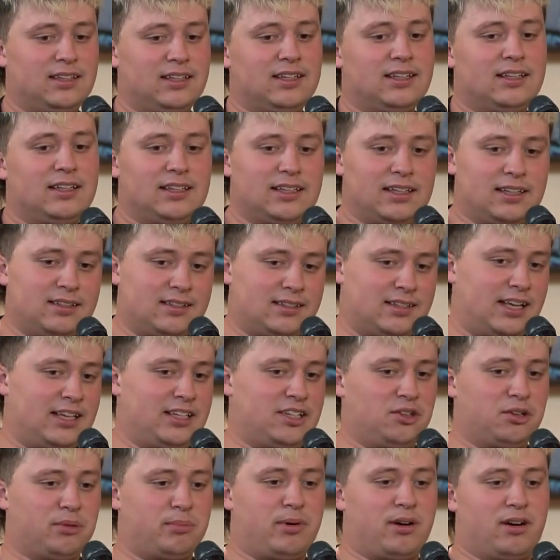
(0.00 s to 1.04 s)
can set you
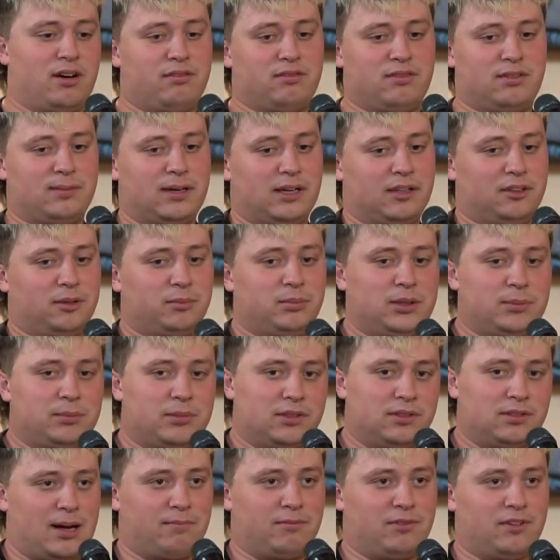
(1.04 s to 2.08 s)
apart from other
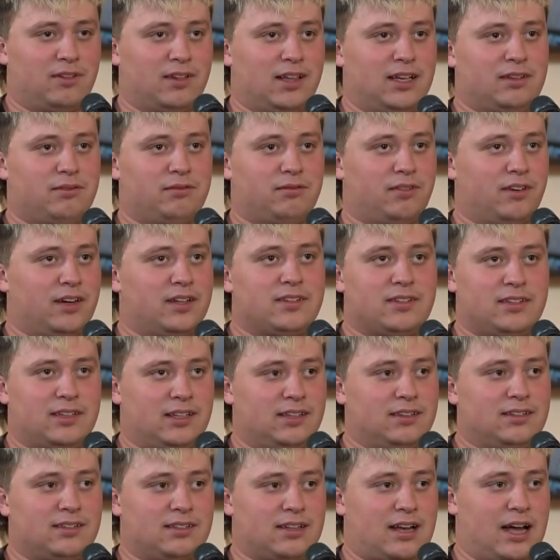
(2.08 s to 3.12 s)
people. For like, for
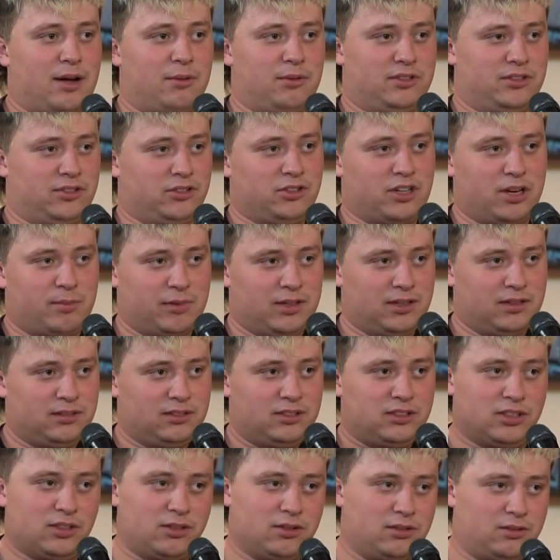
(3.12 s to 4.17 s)
instance, I was a drummer,
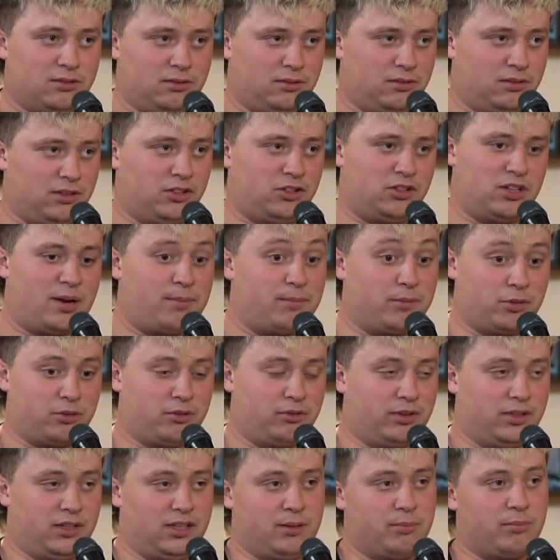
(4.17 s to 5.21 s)
so the drums were
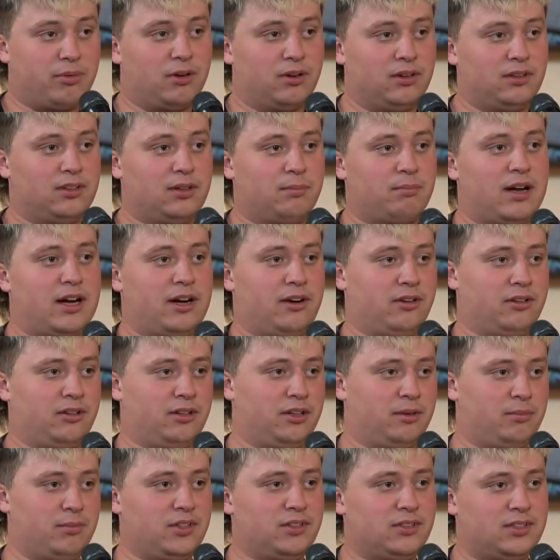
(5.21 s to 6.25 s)
really important in my
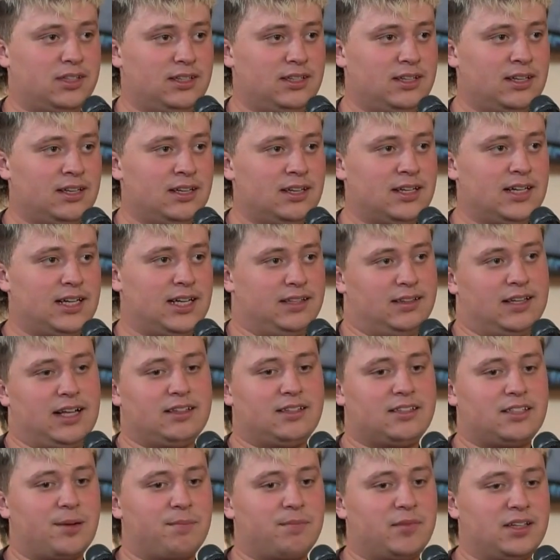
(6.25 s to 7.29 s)
earlier music. And
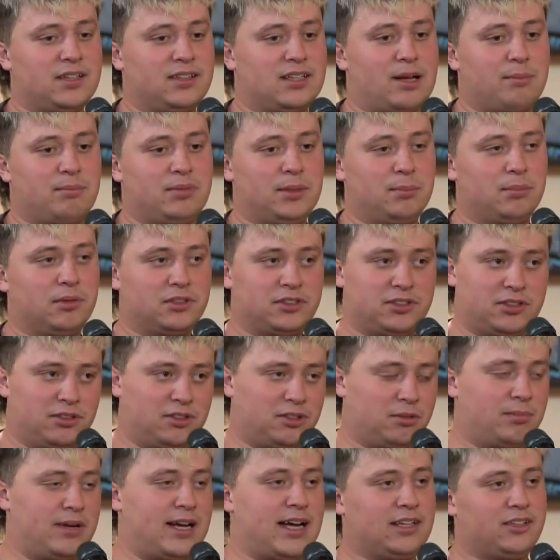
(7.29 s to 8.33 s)
that's something that people
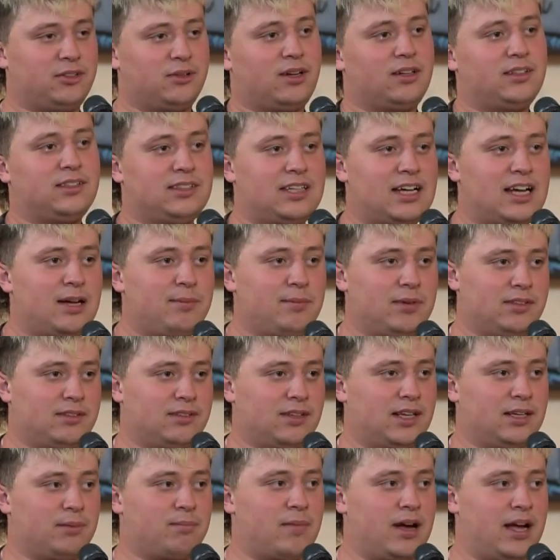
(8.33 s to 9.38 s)
circle back to all the time is
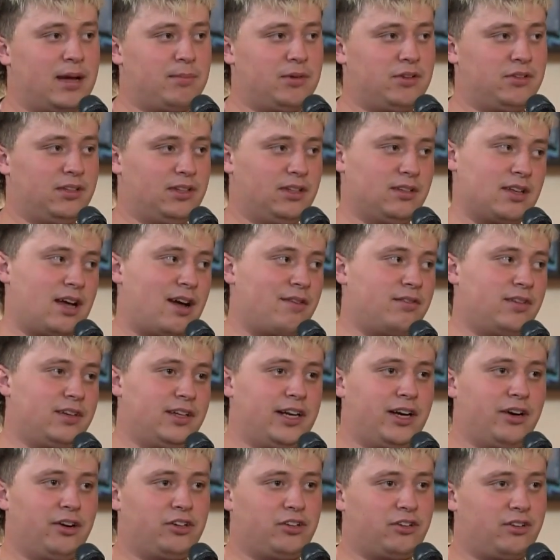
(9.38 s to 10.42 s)
like my music is often
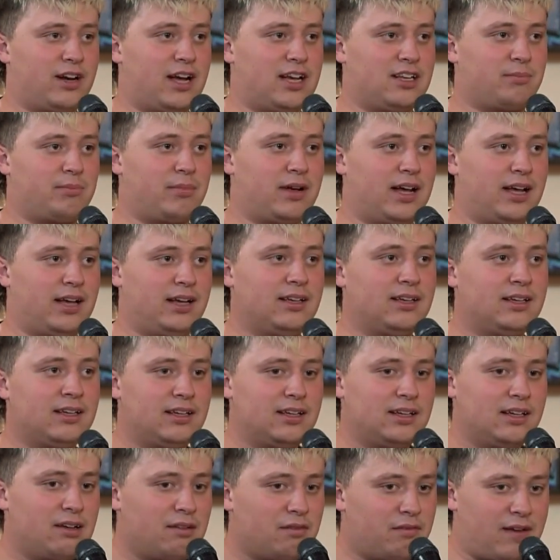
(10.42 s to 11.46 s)
characterized by
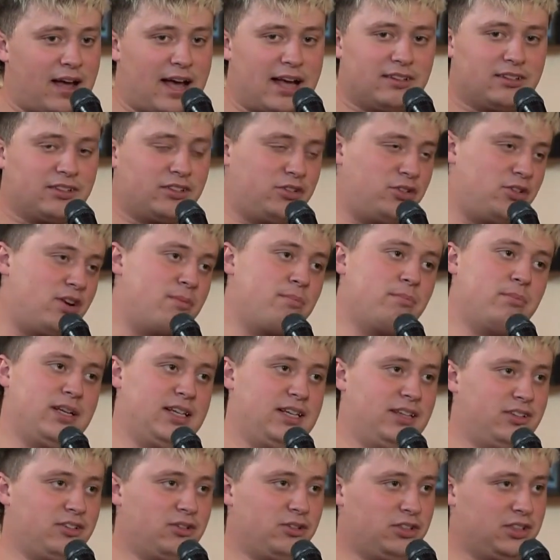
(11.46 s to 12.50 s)
fast drum
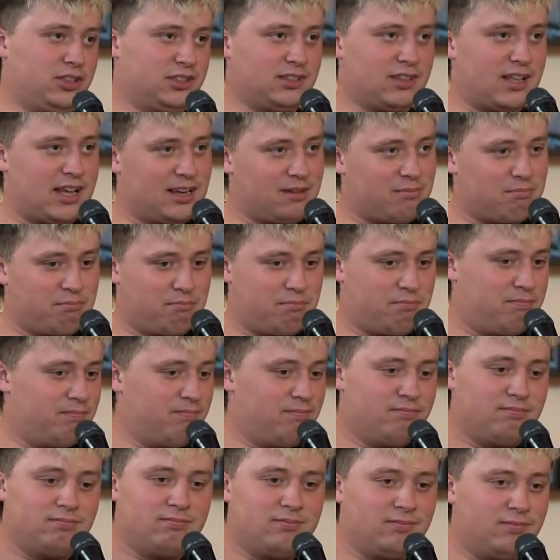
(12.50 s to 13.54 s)
beats or just like
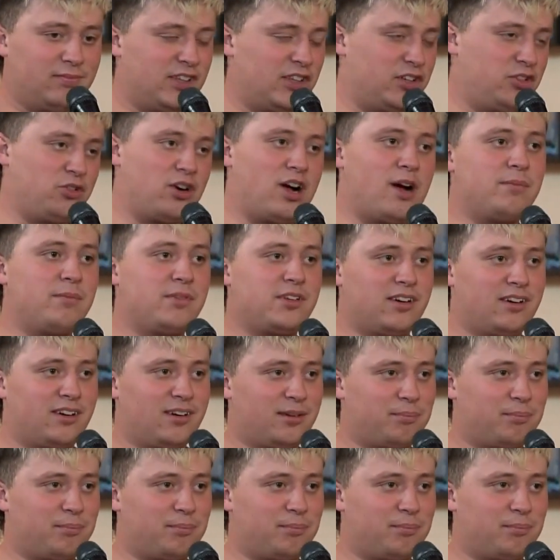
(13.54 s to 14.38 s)
the drums are a